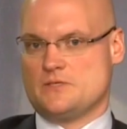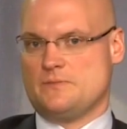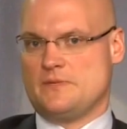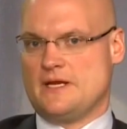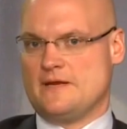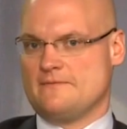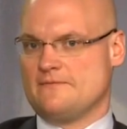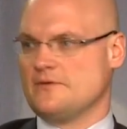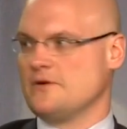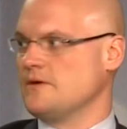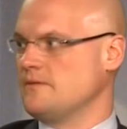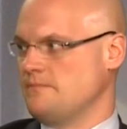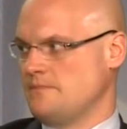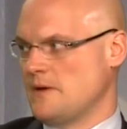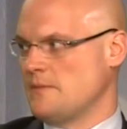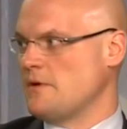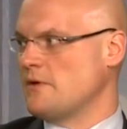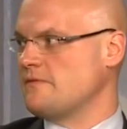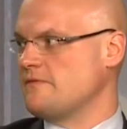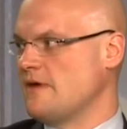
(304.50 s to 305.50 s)
been in for
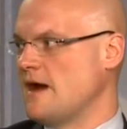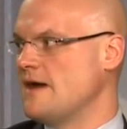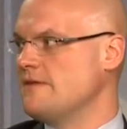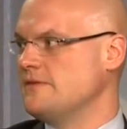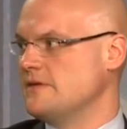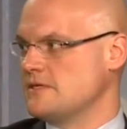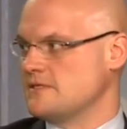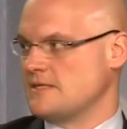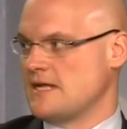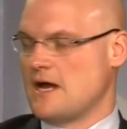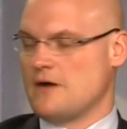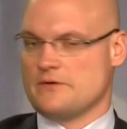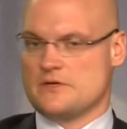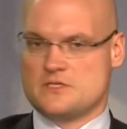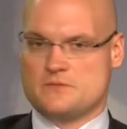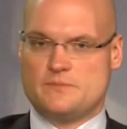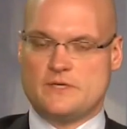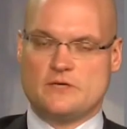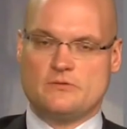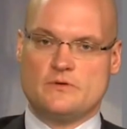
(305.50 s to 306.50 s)
about 5 years now, and
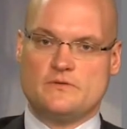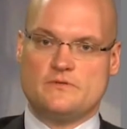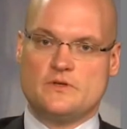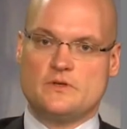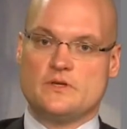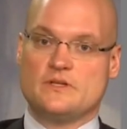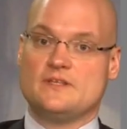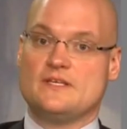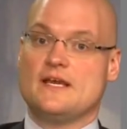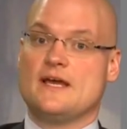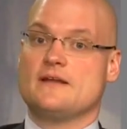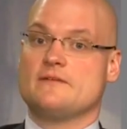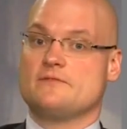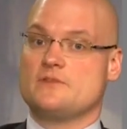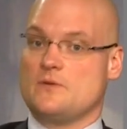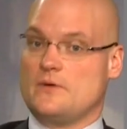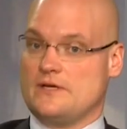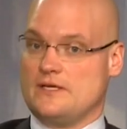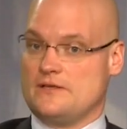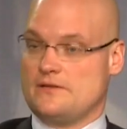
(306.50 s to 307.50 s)
it's being reviewed at the end of
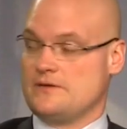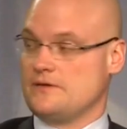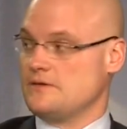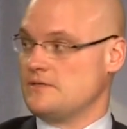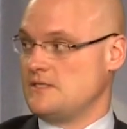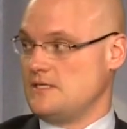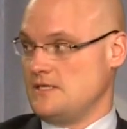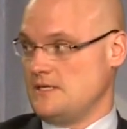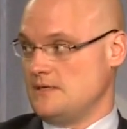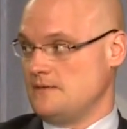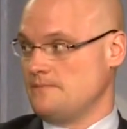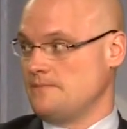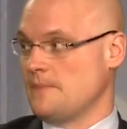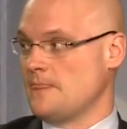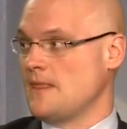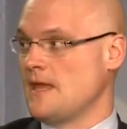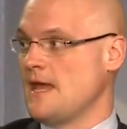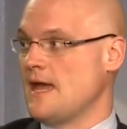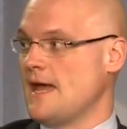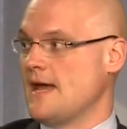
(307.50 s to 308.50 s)
2013.
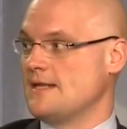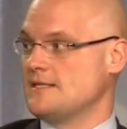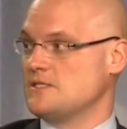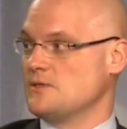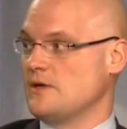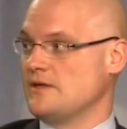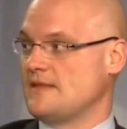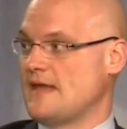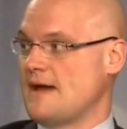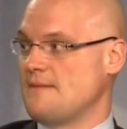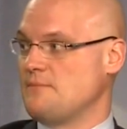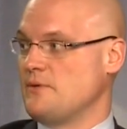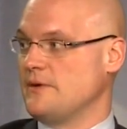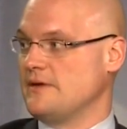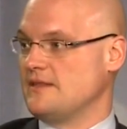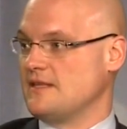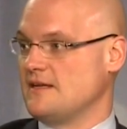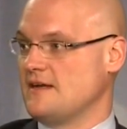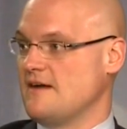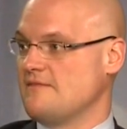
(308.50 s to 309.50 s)
And so at that
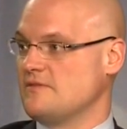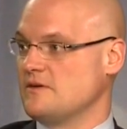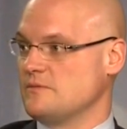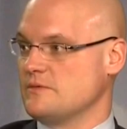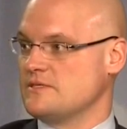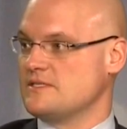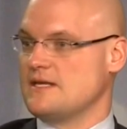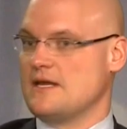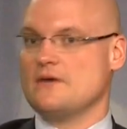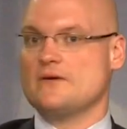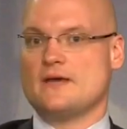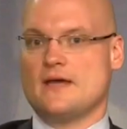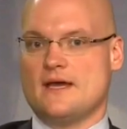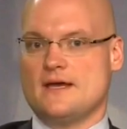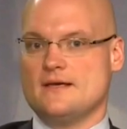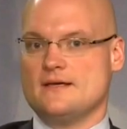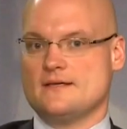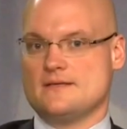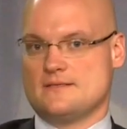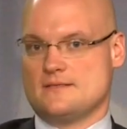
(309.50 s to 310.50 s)
point, the government will say,
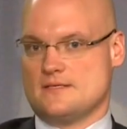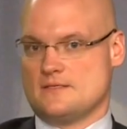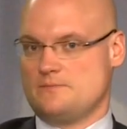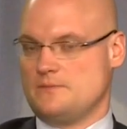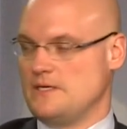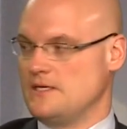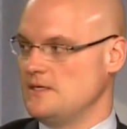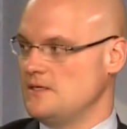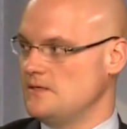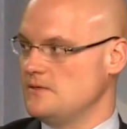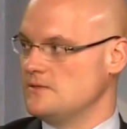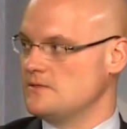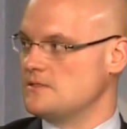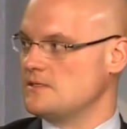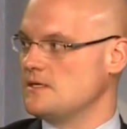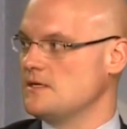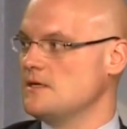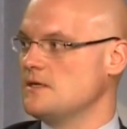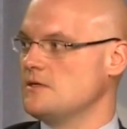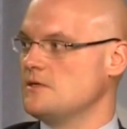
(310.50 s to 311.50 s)
okay, is this being
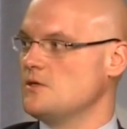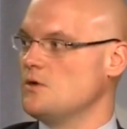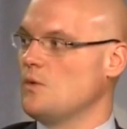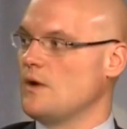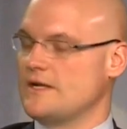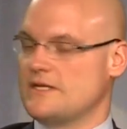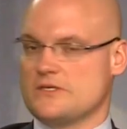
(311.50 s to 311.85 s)
used? To what